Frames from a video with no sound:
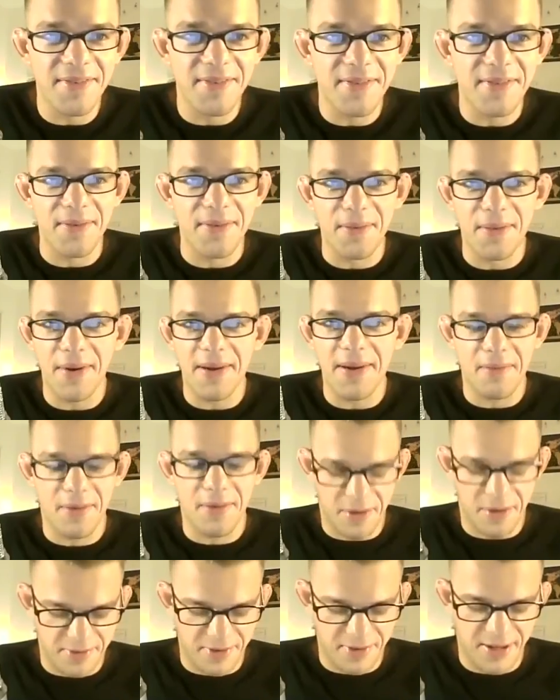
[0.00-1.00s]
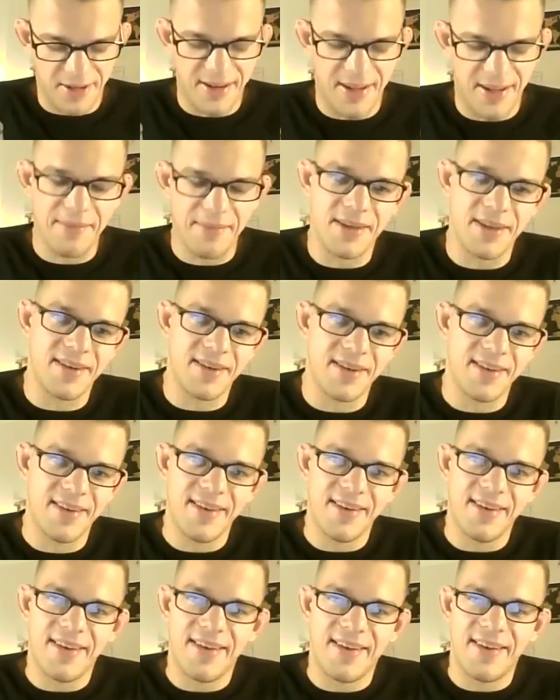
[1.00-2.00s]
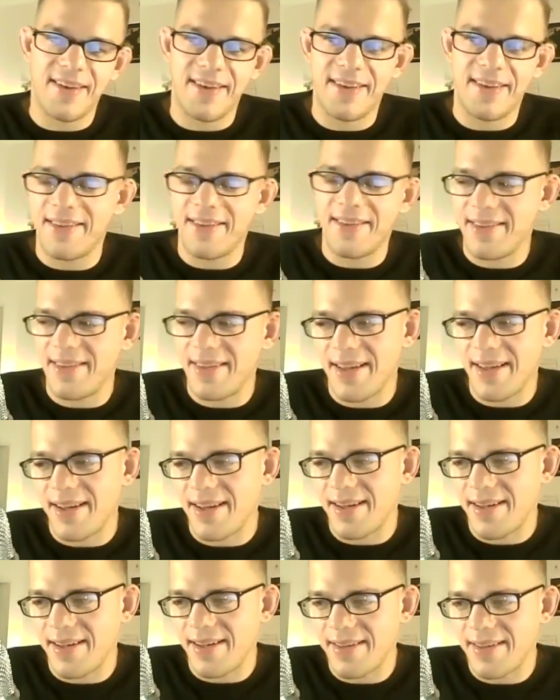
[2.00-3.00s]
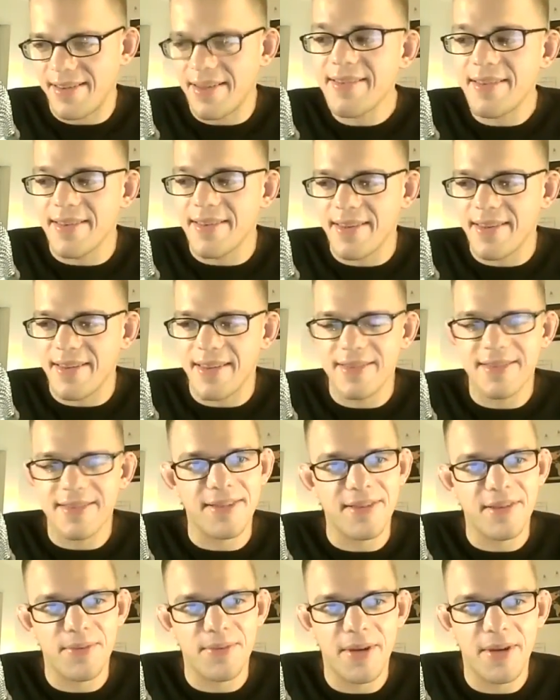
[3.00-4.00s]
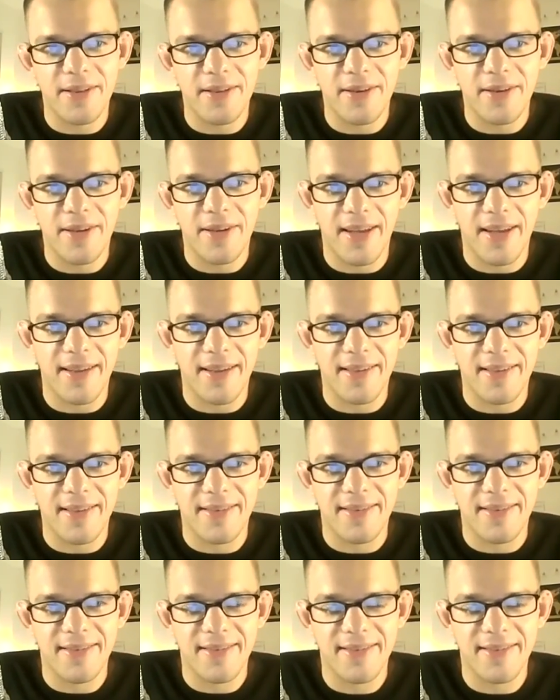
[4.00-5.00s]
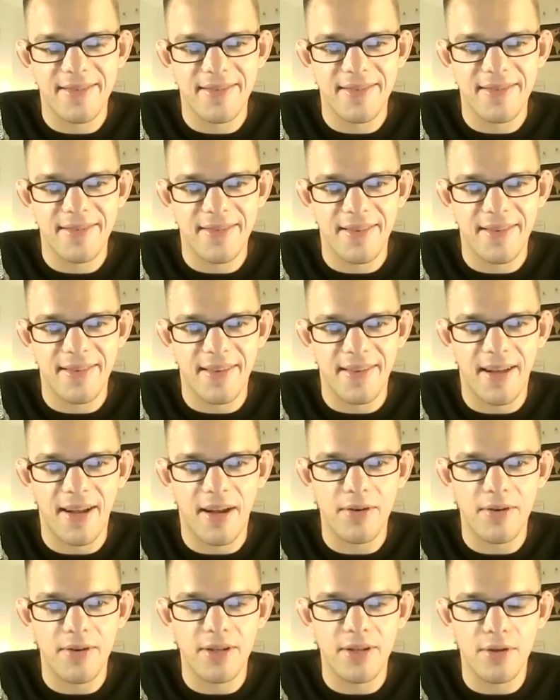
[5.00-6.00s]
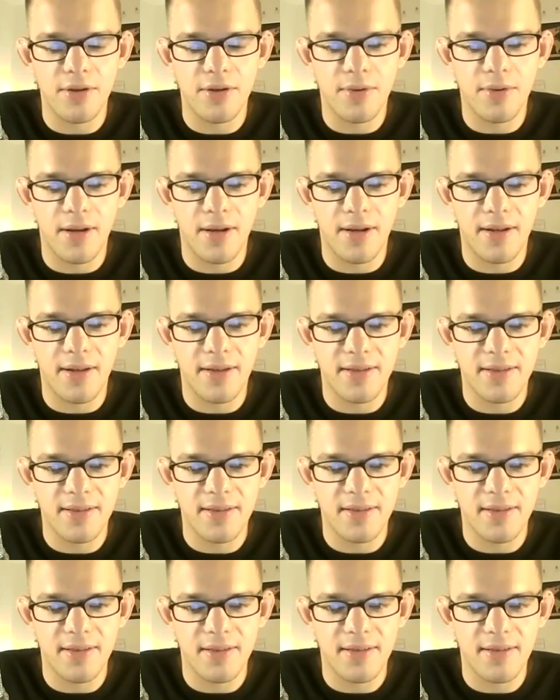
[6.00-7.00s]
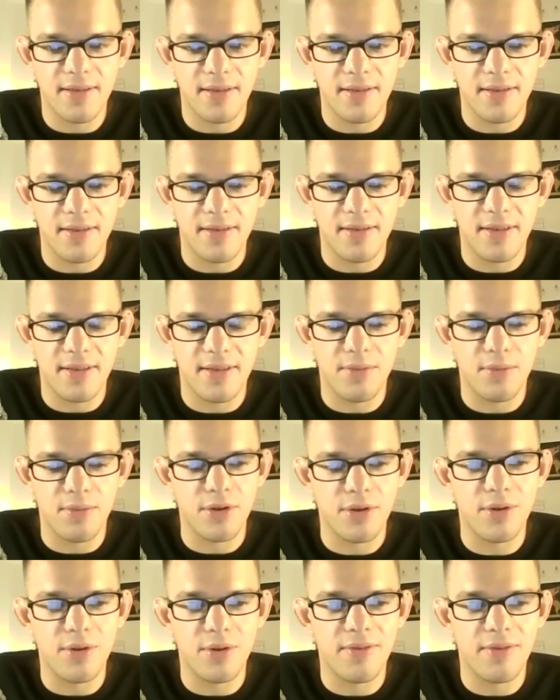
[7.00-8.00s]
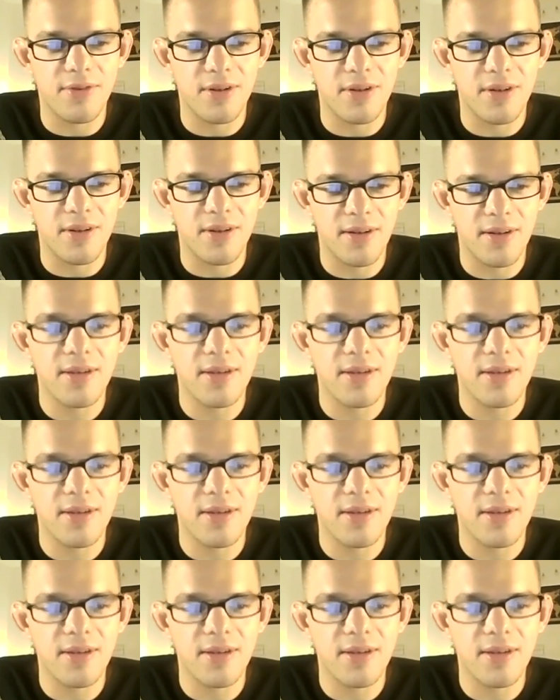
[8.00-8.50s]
Way more fun. I mean, yeah, that's a good way to look at it. How did you, were you a